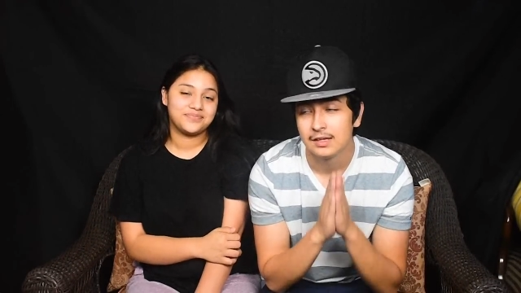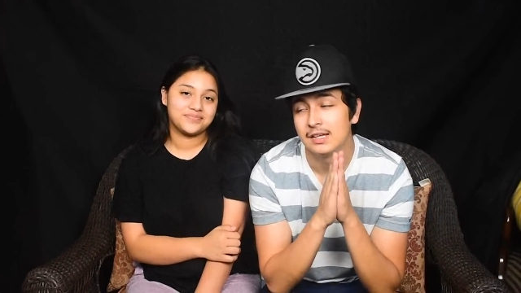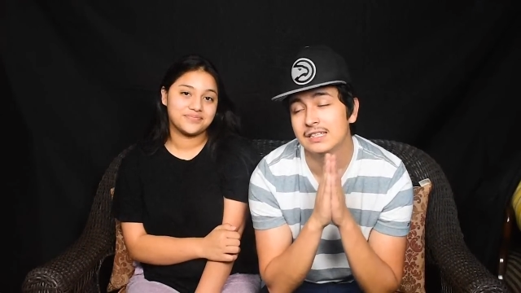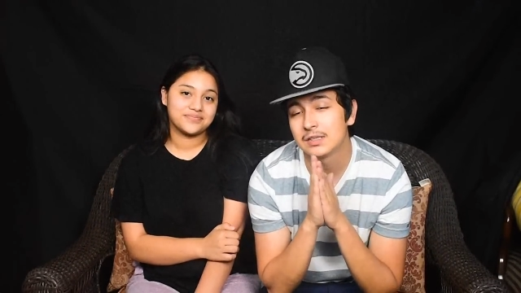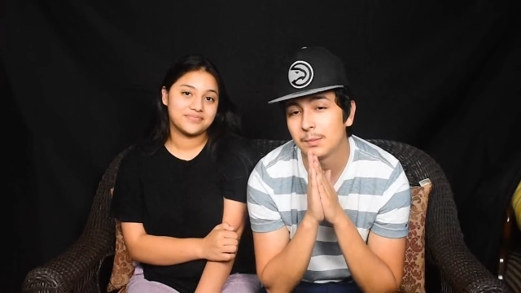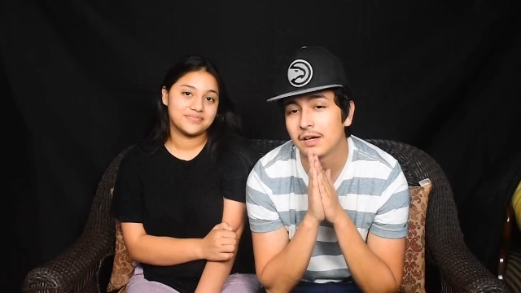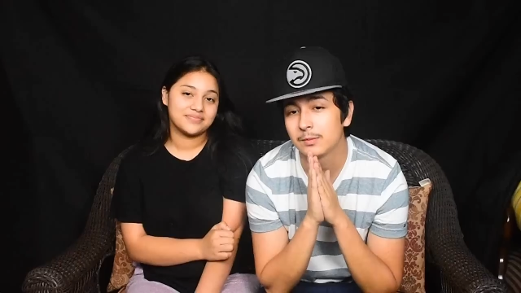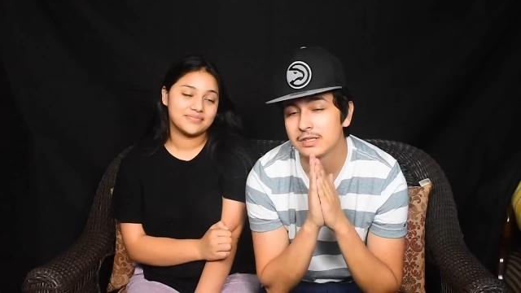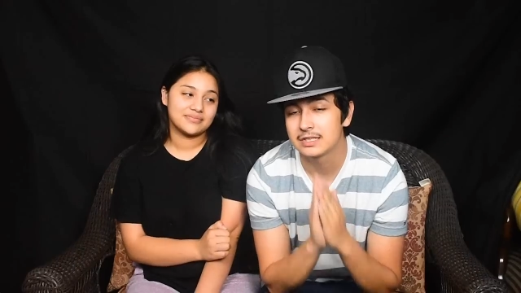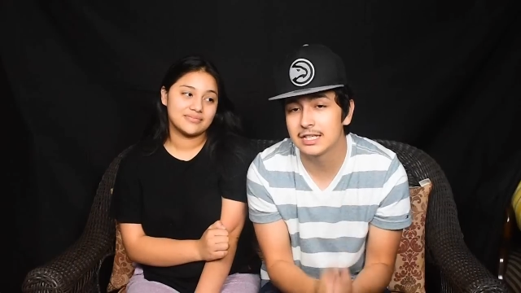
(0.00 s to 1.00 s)
Speaker 1: it's
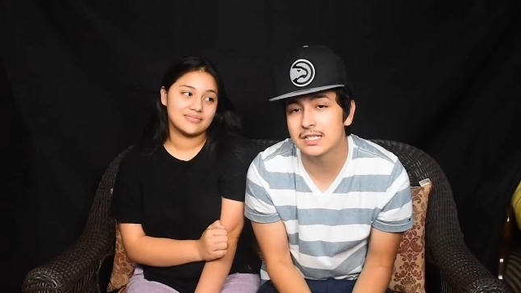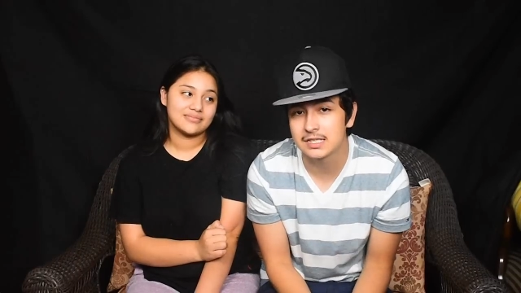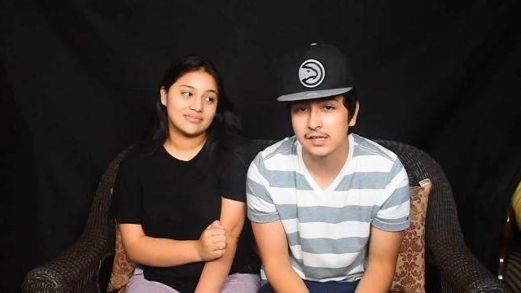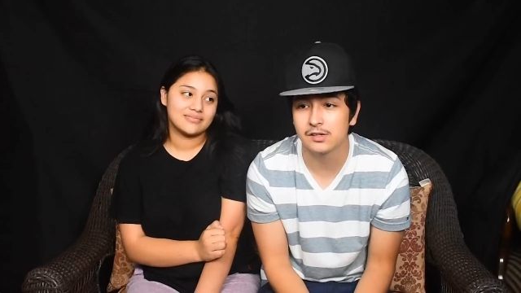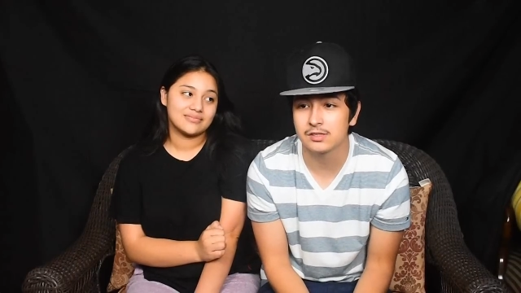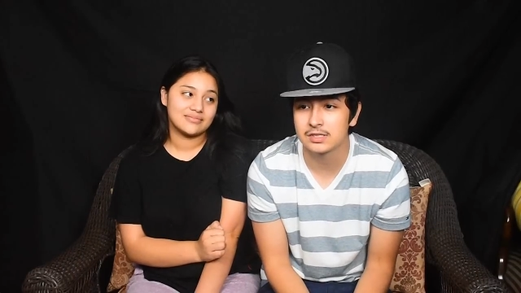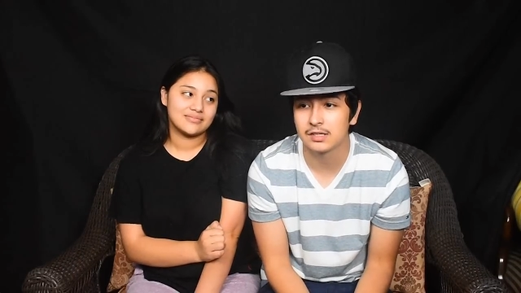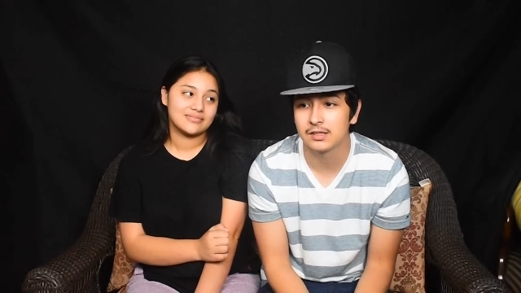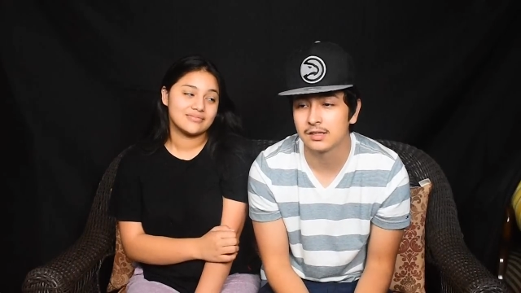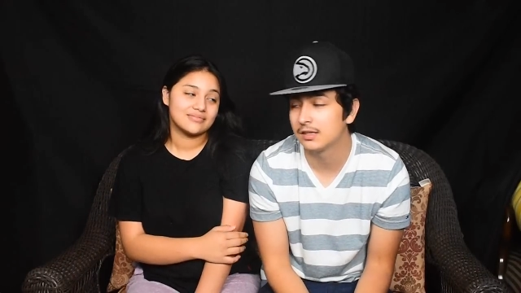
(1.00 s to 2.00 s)
about to be six
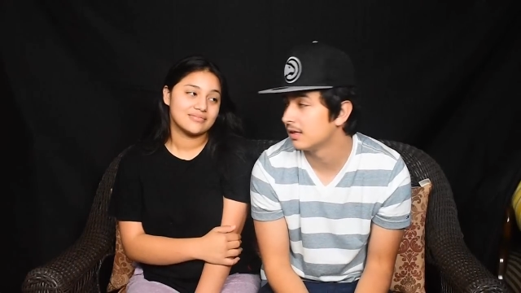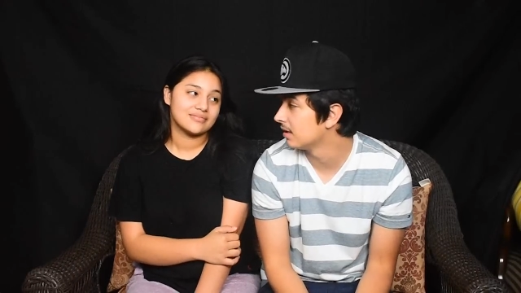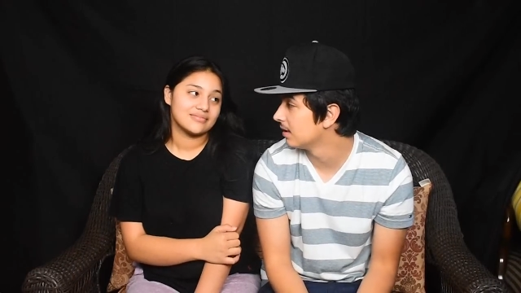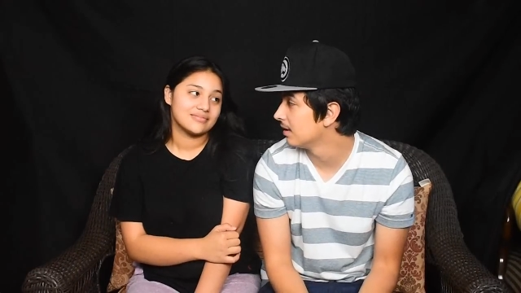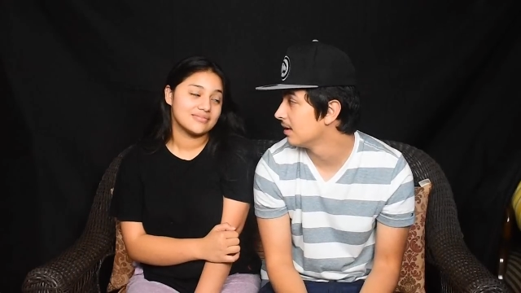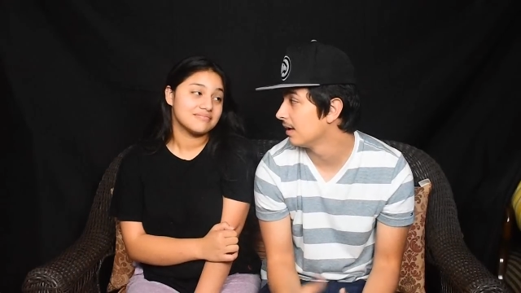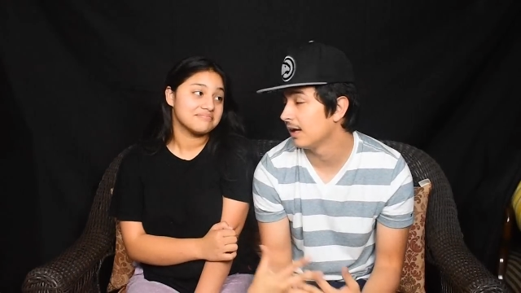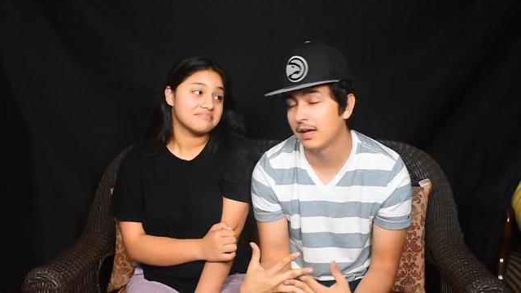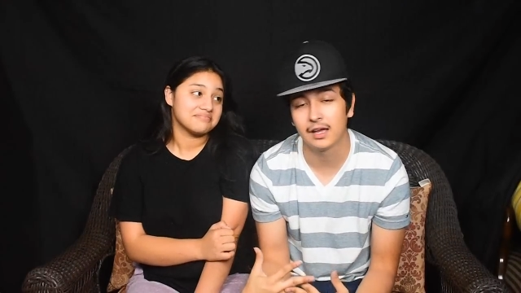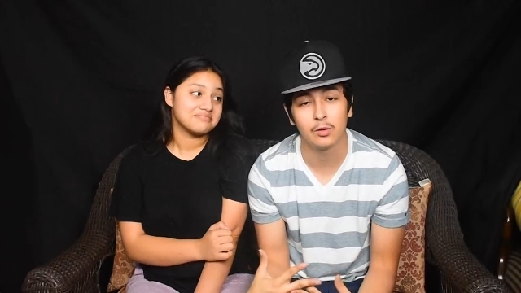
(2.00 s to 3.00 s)
years
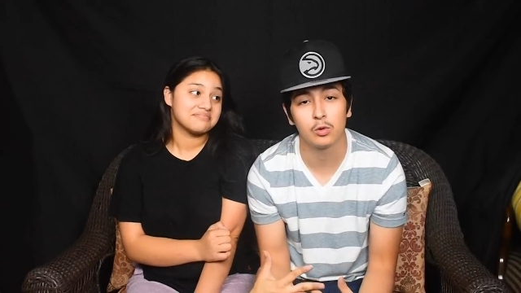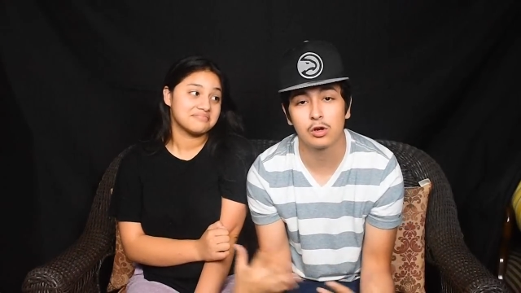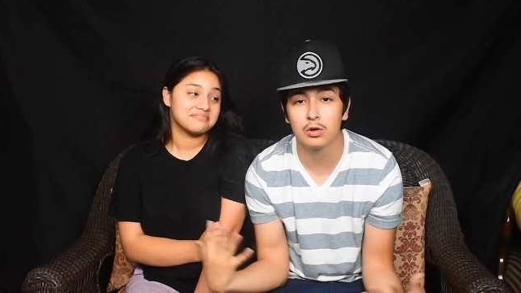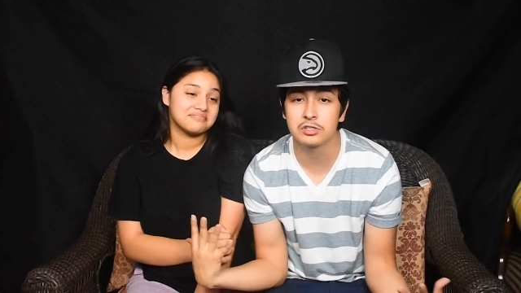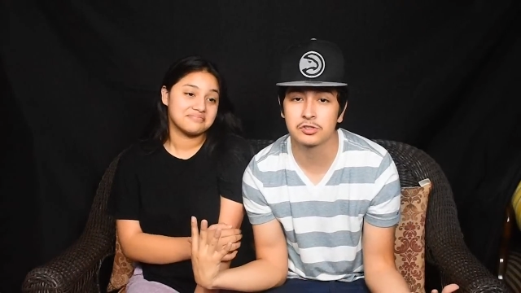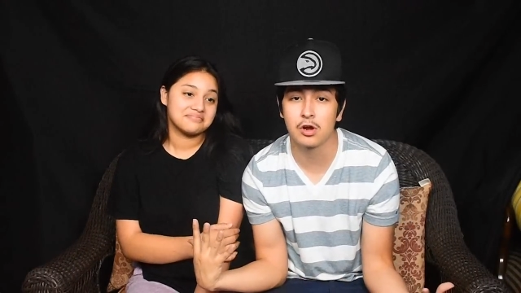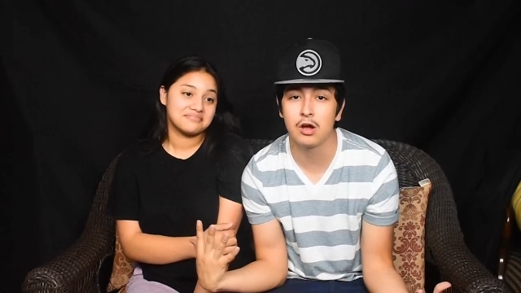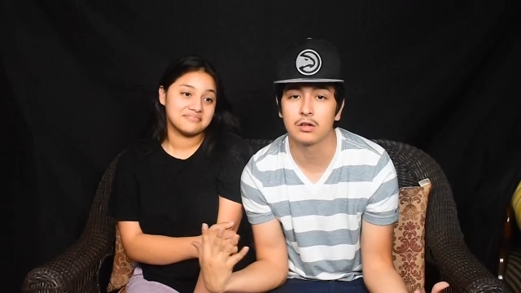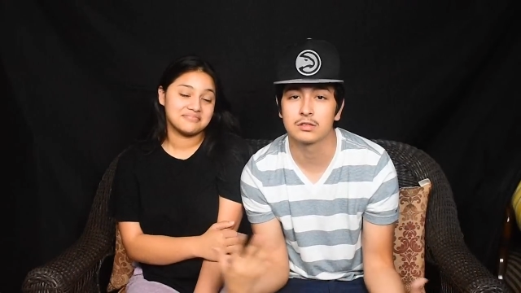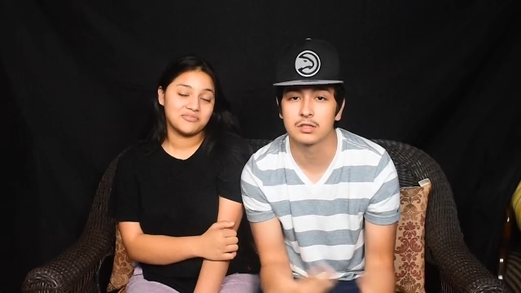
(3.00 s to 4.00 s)
and we're going
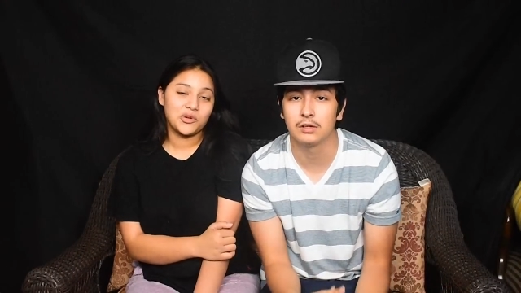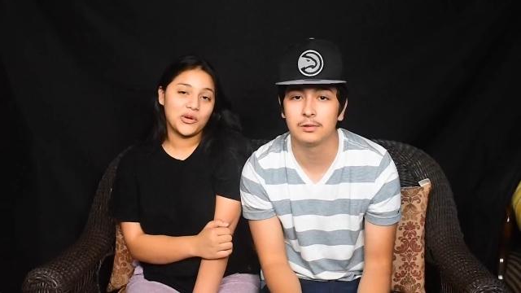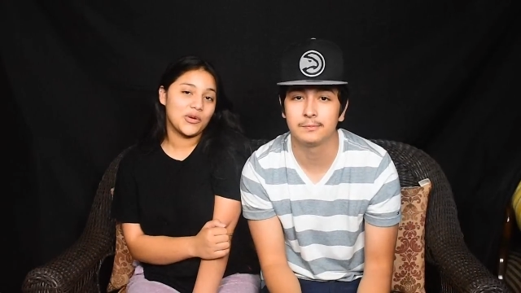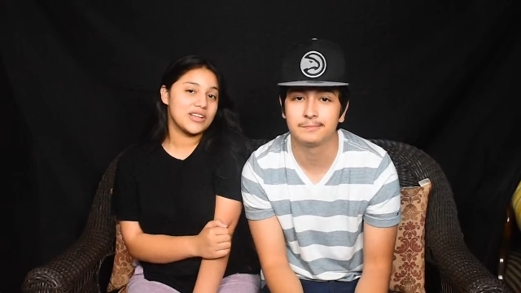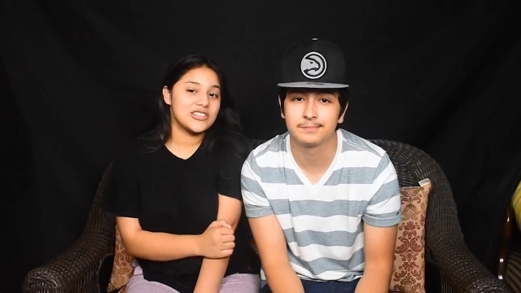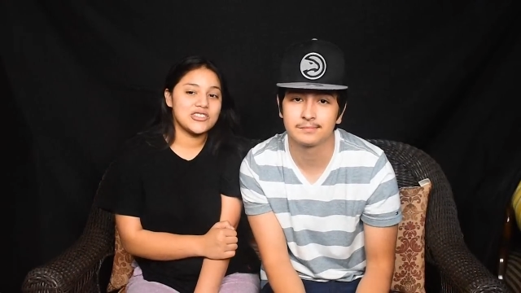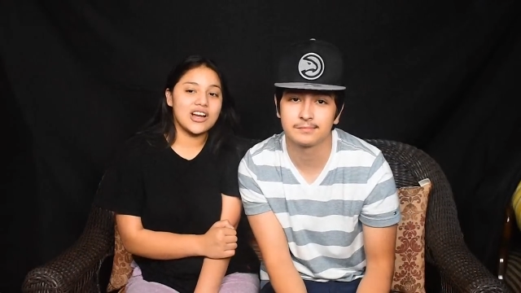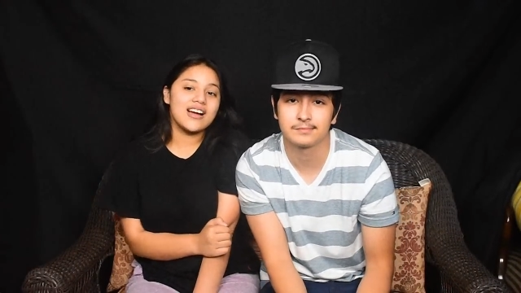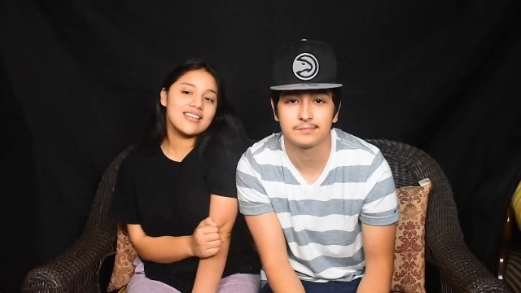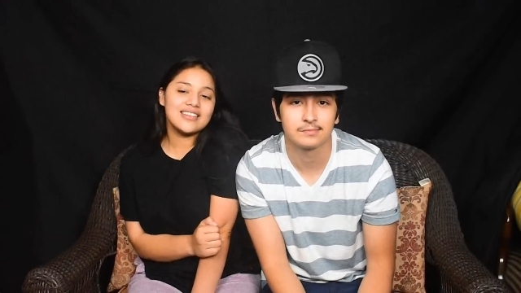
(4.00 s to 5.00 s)
strong so we're going
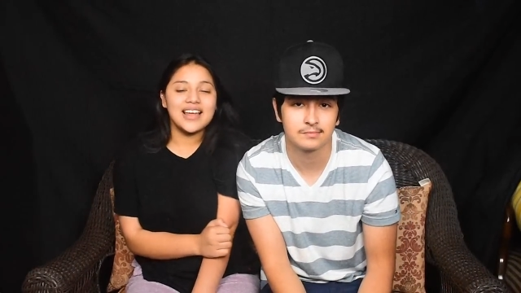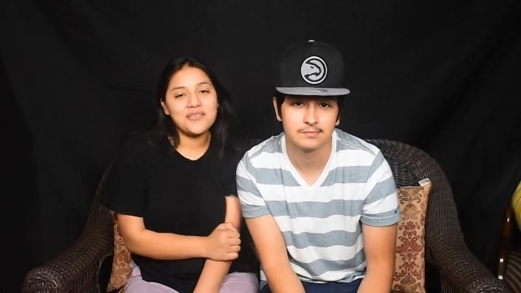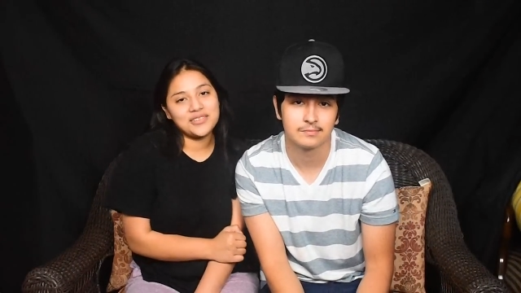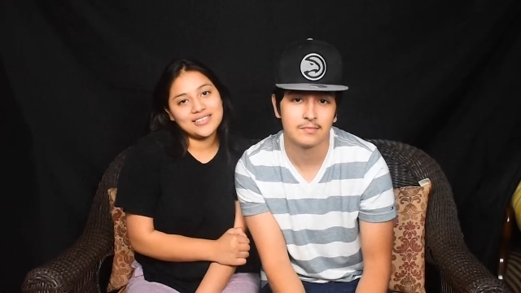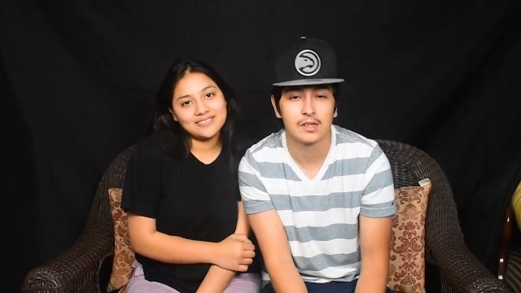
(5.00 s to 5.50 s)
Speaker 2: stronger than ever